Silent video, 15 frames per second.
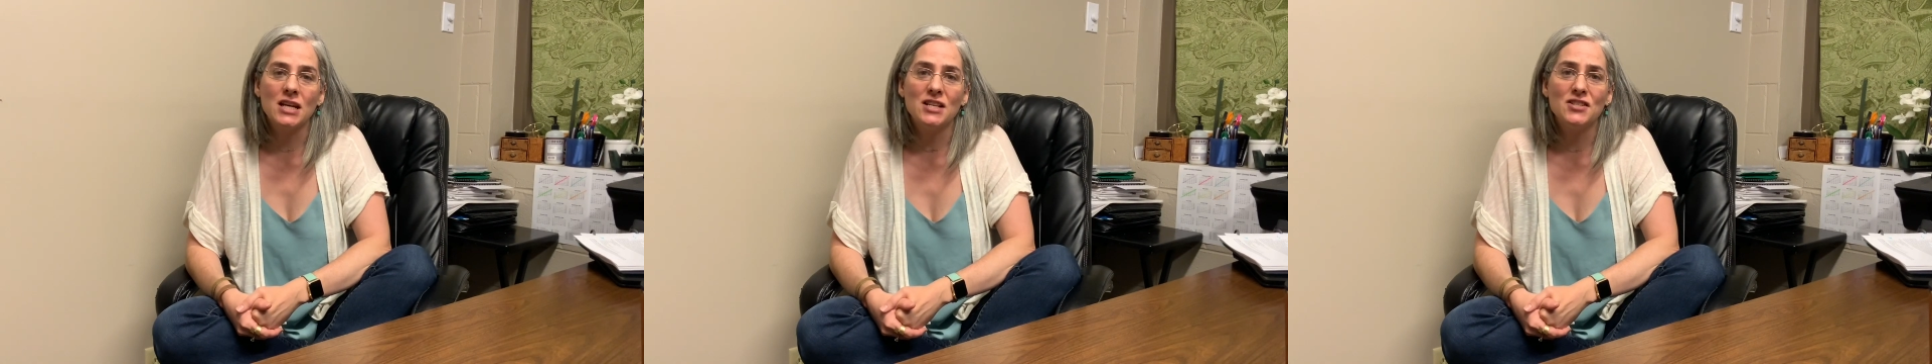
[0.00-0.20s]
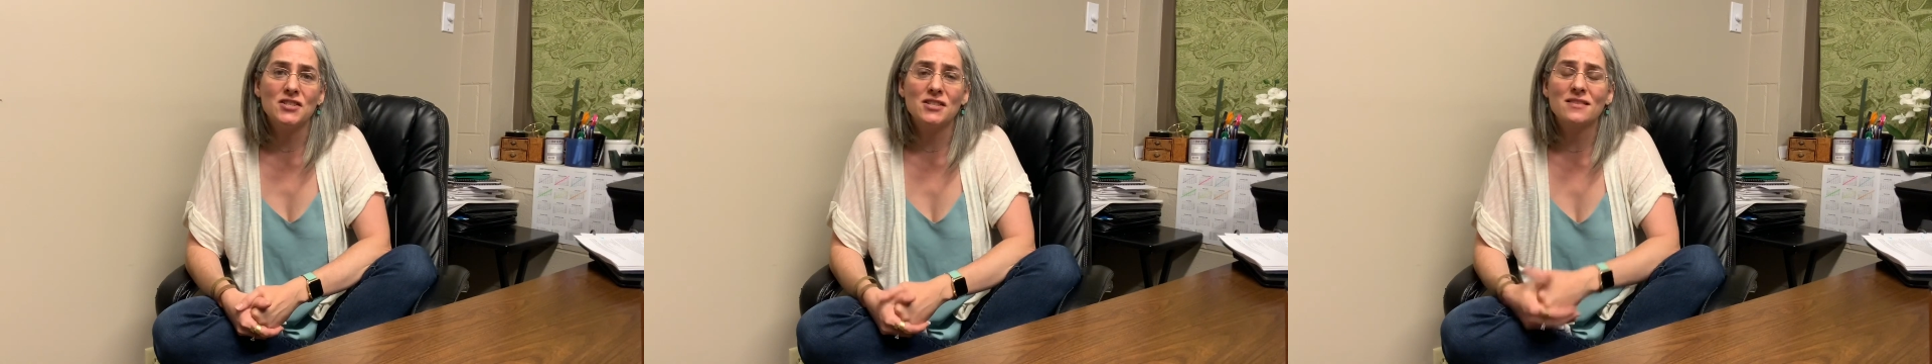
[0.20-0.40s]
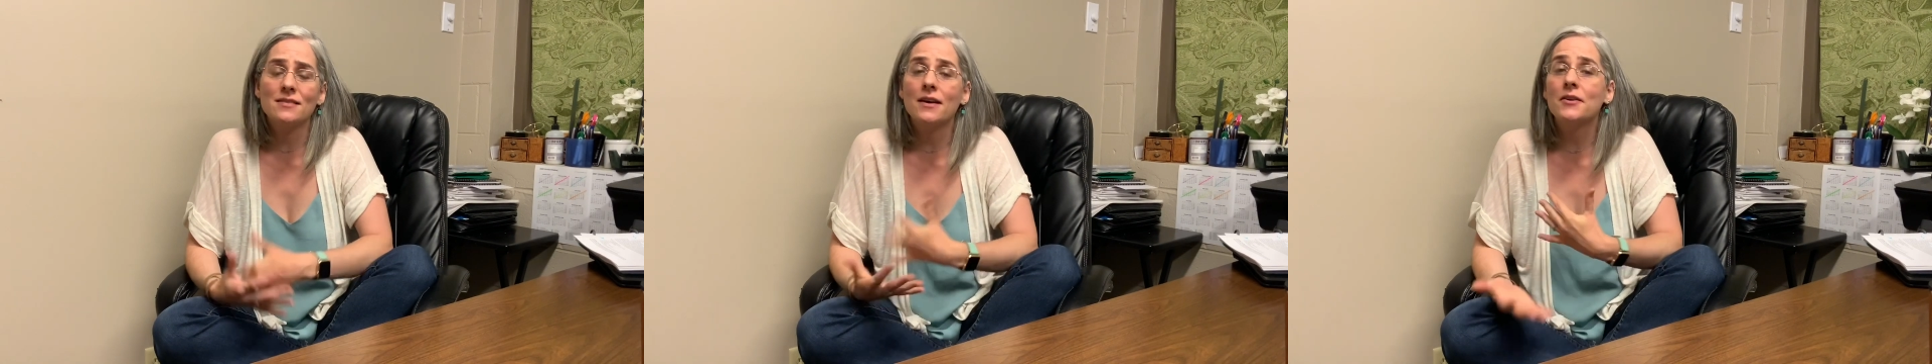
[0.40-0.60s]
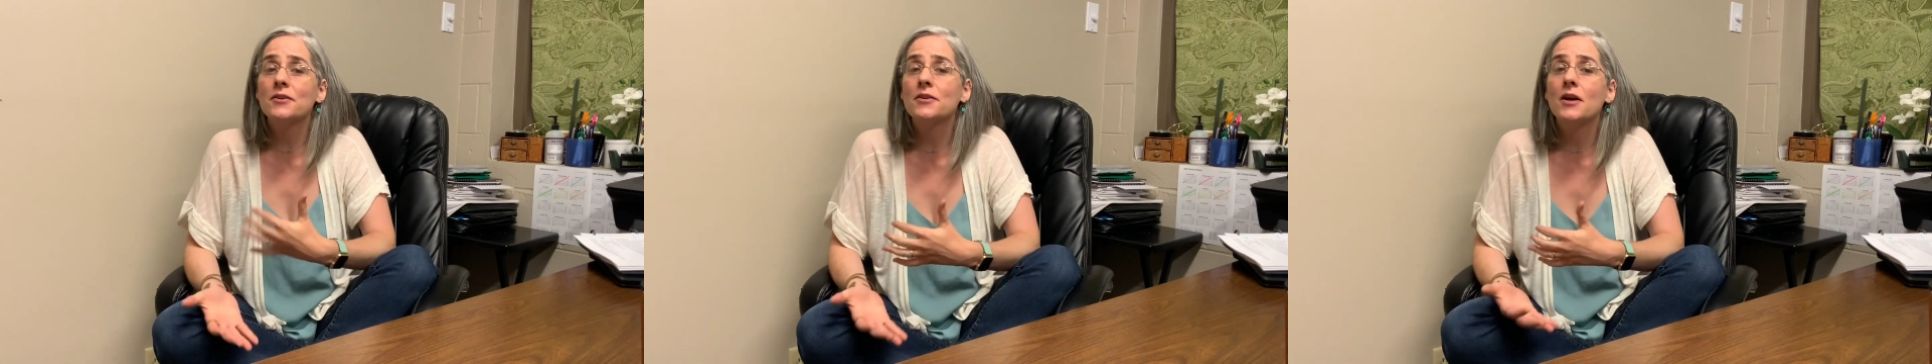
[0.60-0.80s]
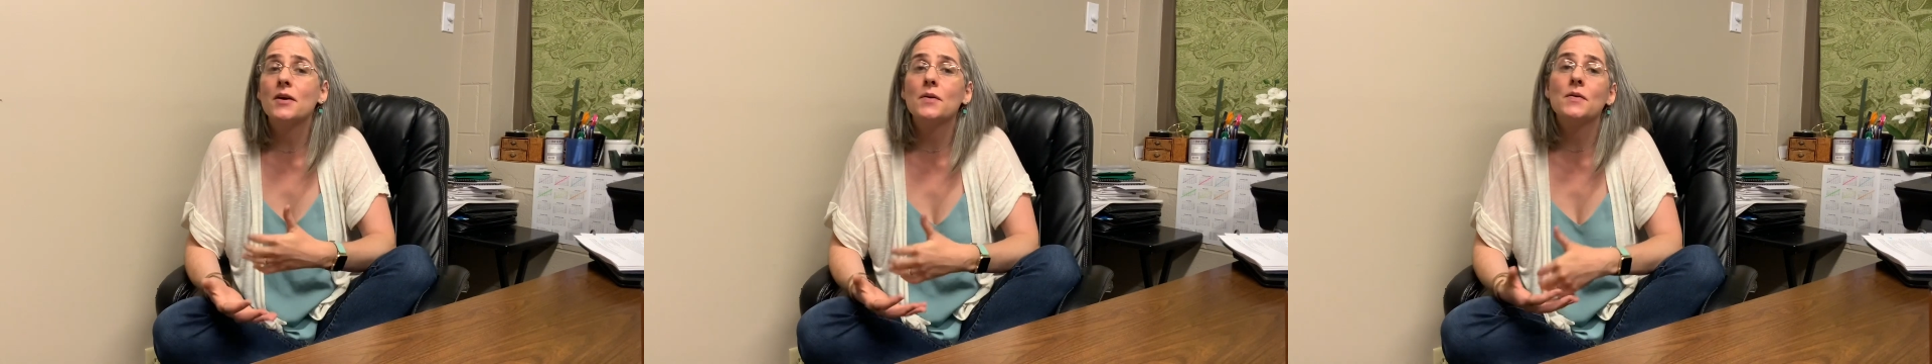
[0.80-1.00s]
and just let her
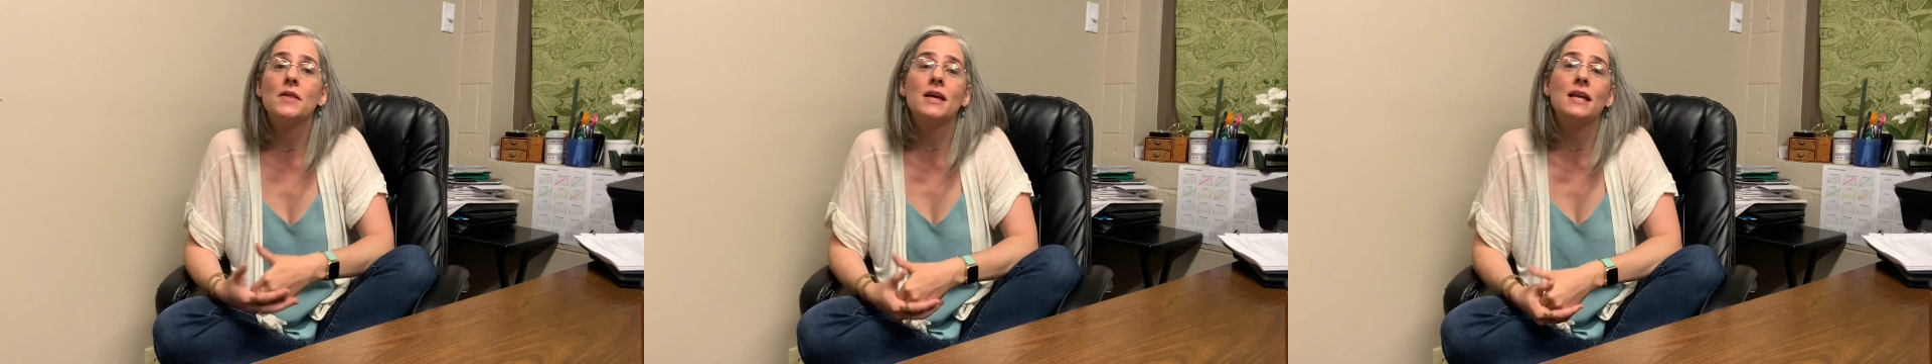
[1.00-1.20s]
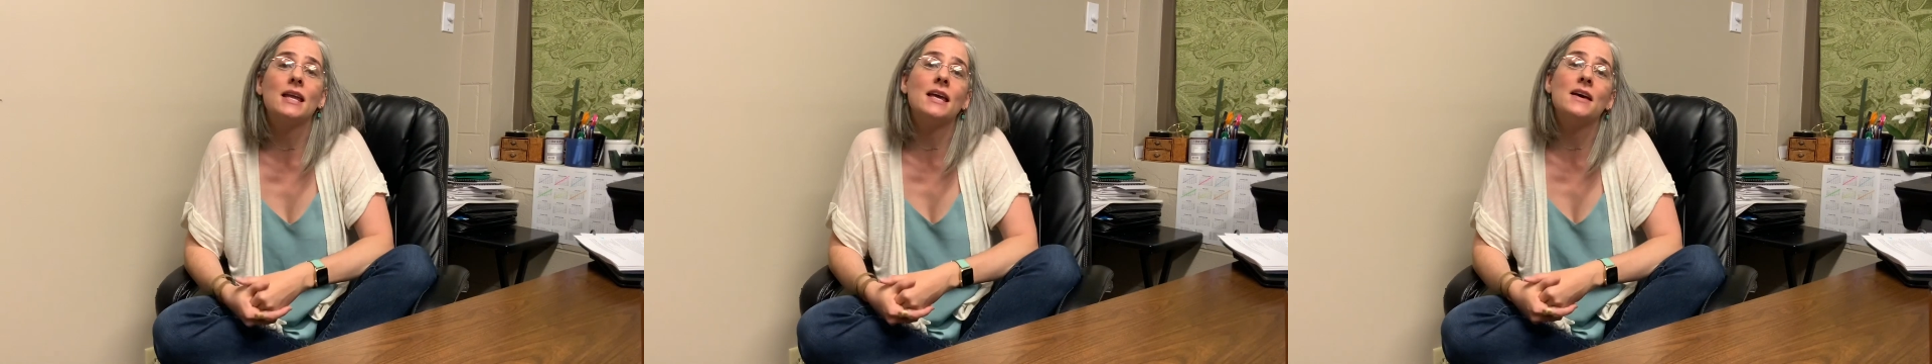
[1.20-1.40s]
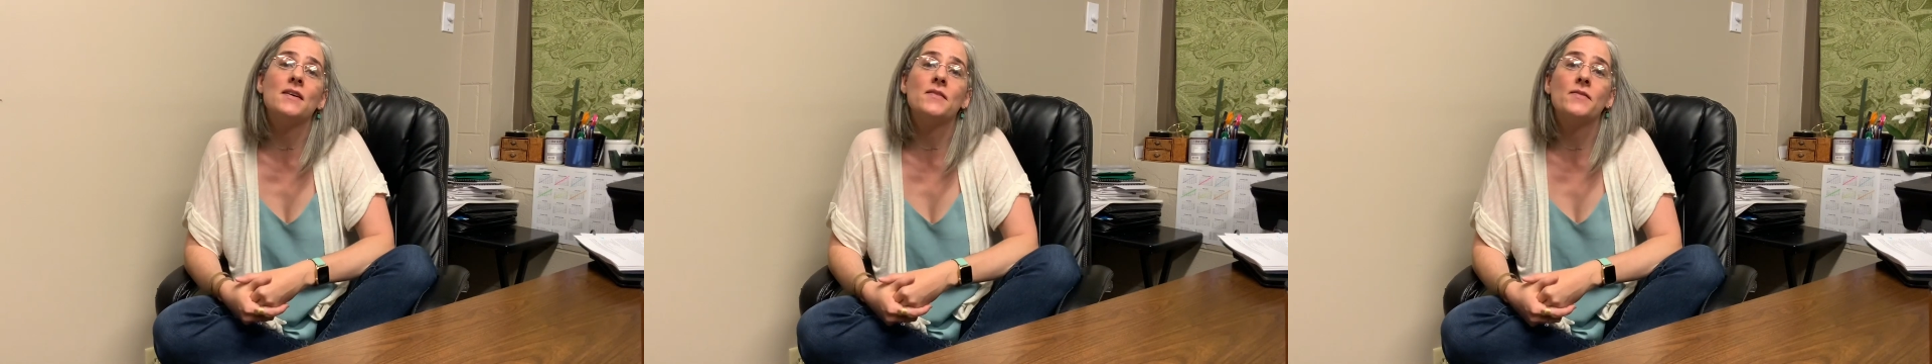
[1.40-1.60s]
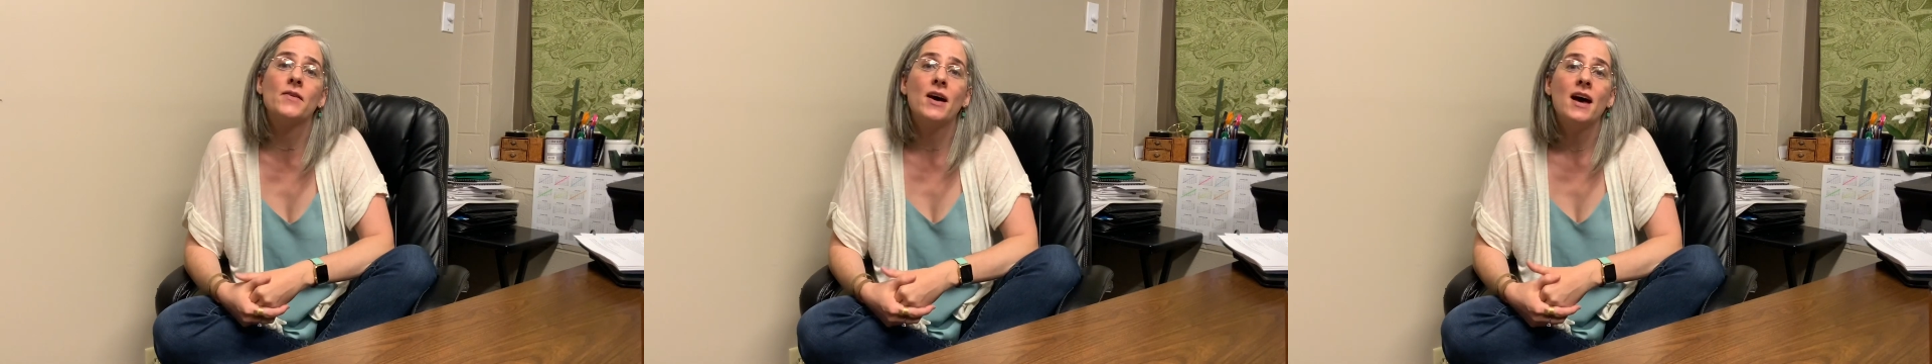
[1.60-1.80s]
know that if